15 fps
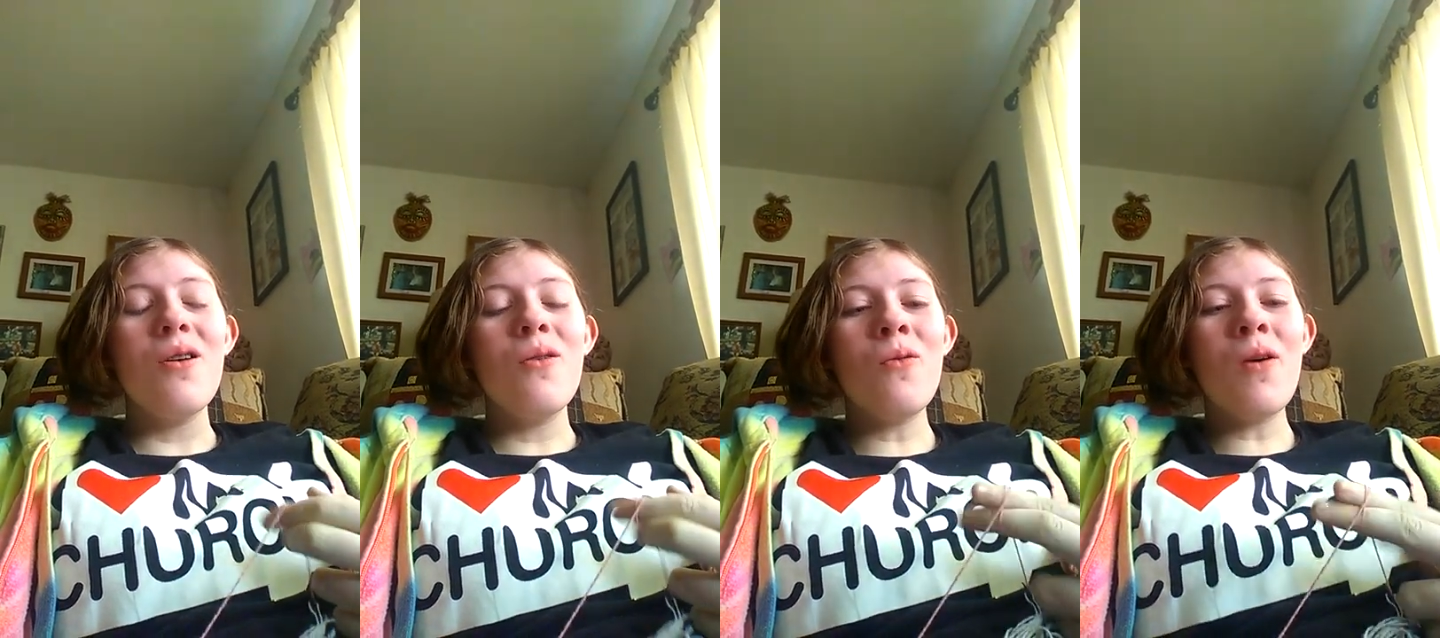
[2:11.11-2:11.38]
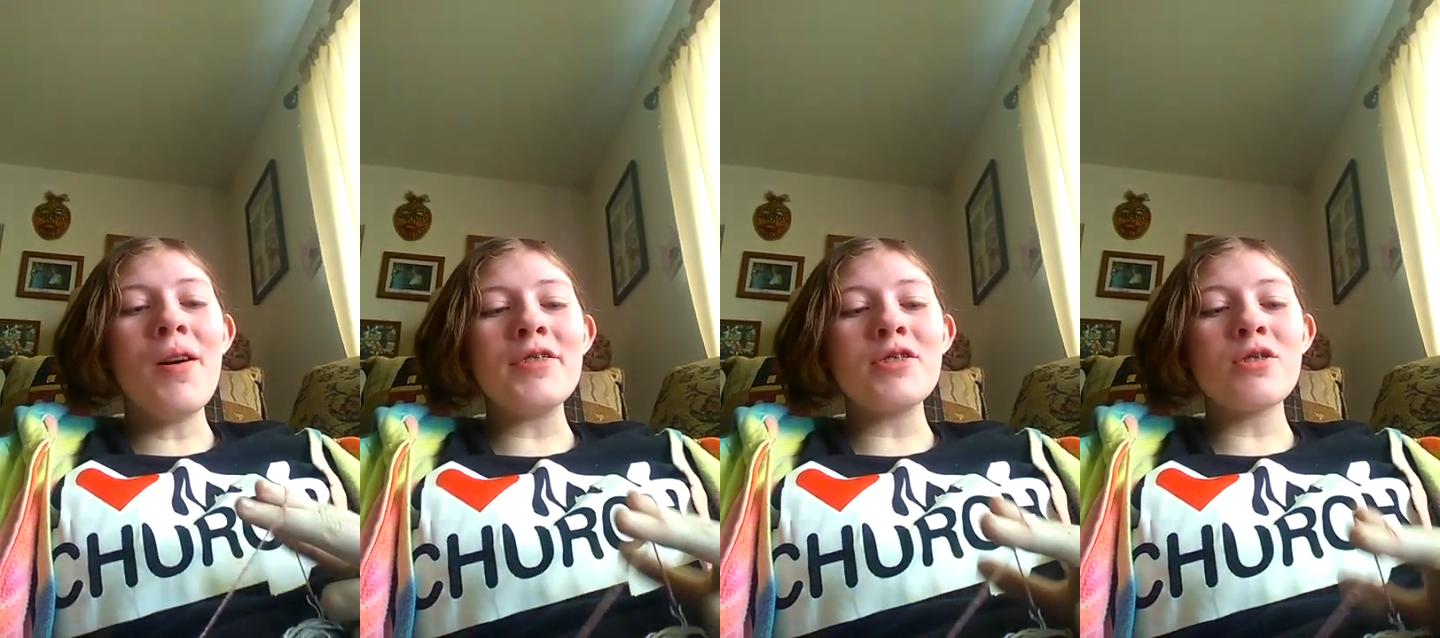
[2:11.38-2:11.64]

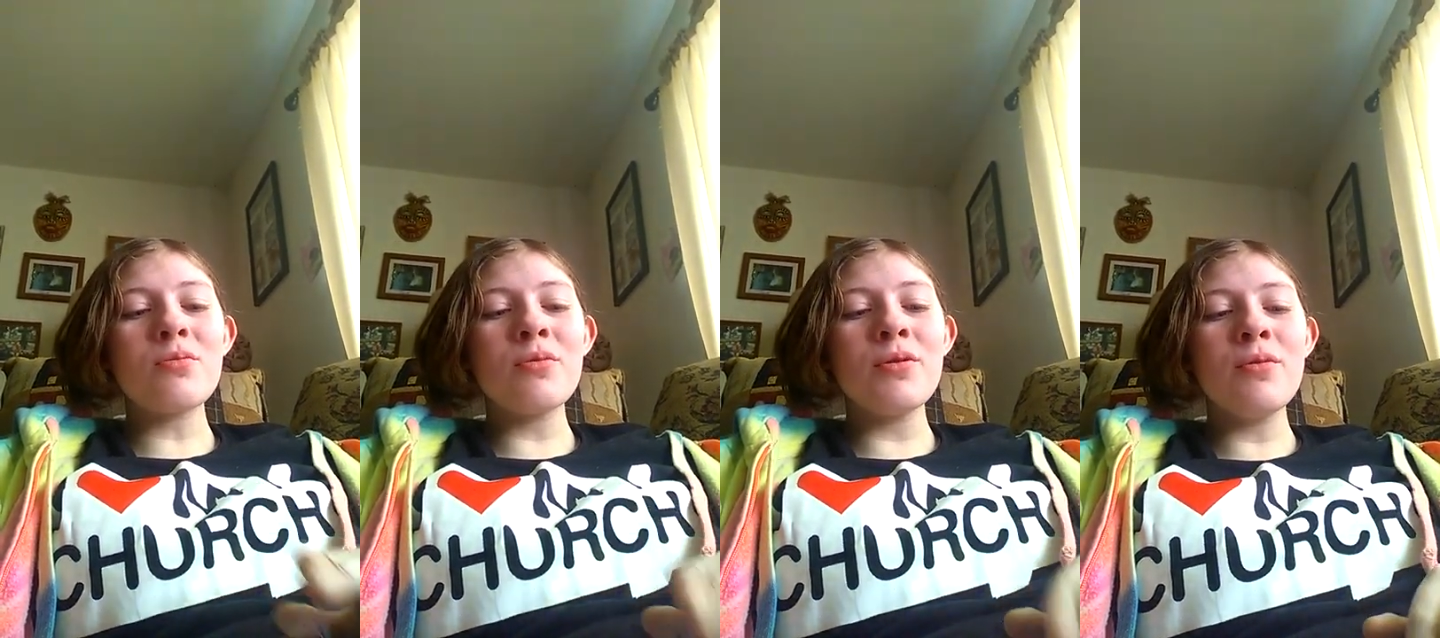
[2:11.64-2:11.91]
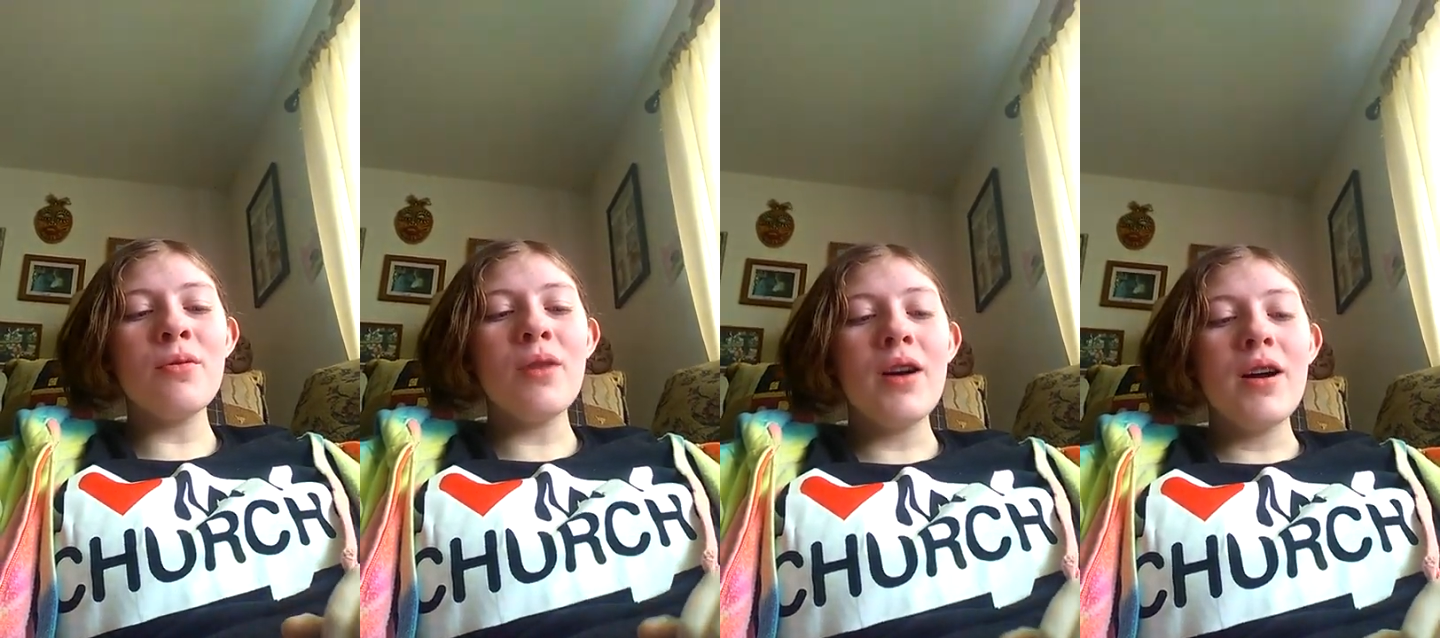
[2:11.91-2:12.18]
one
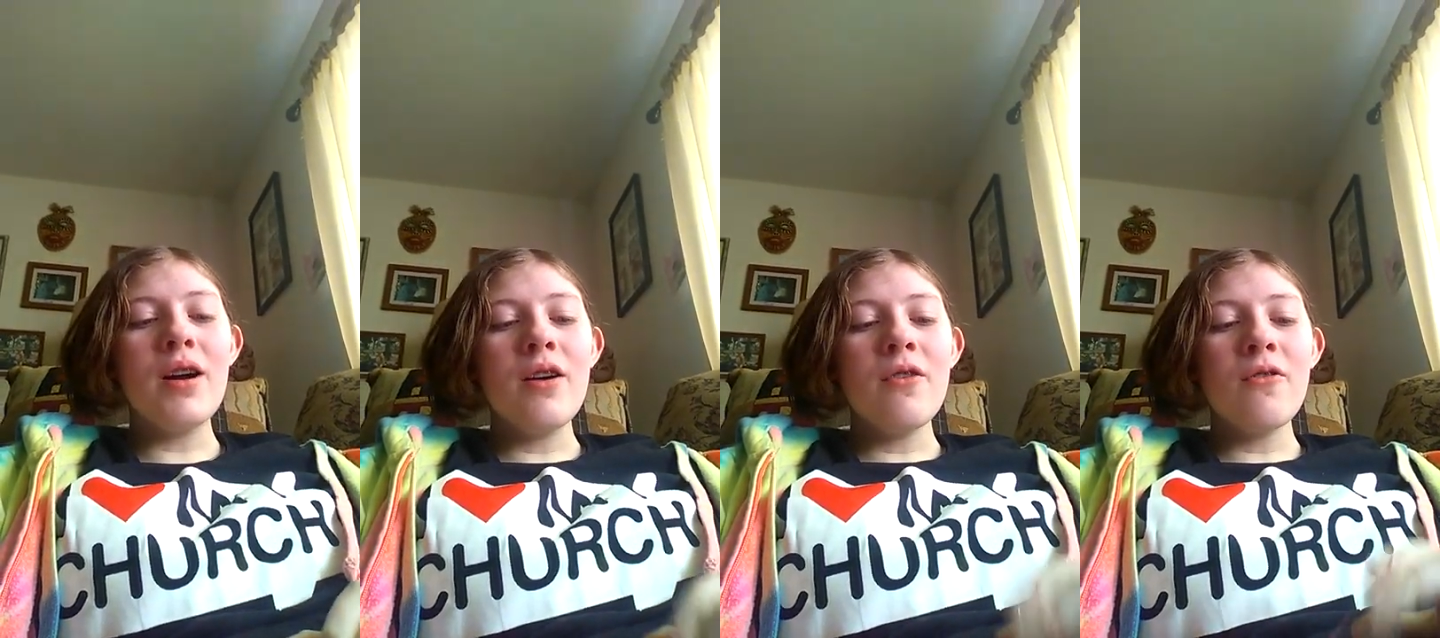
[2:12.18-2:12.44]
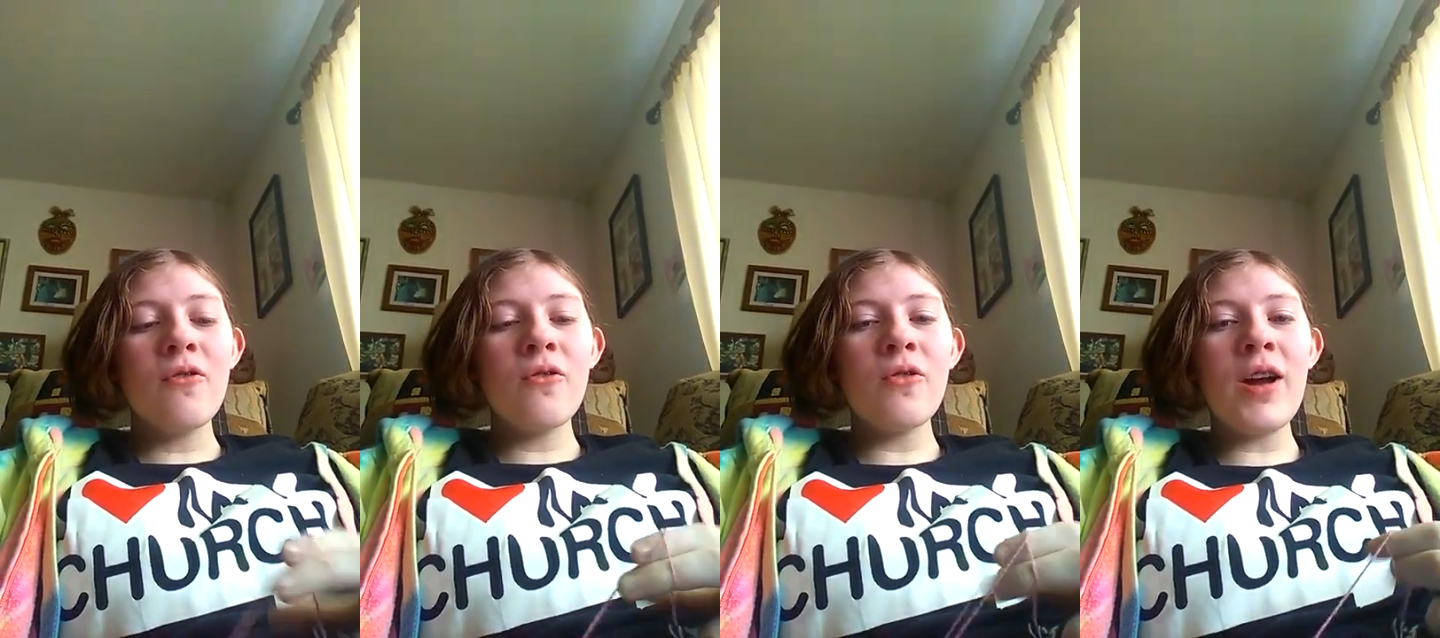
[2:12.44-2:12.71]
true
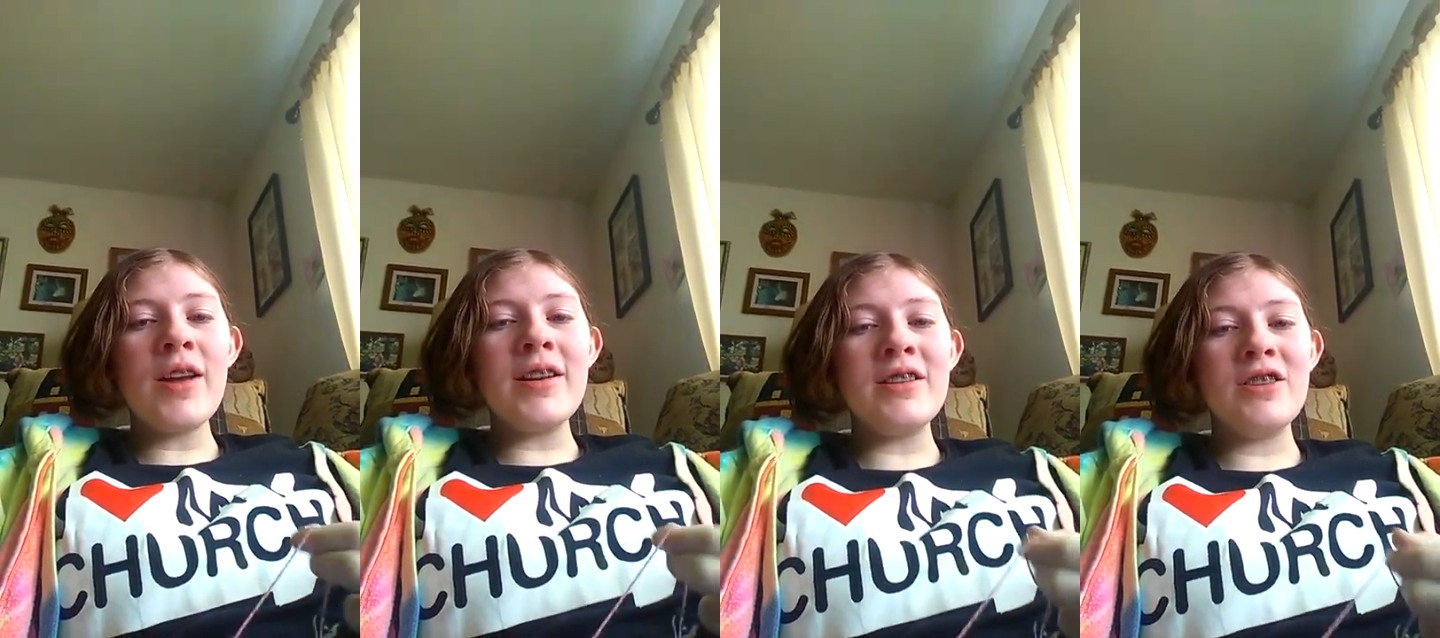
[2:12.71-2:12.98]
friend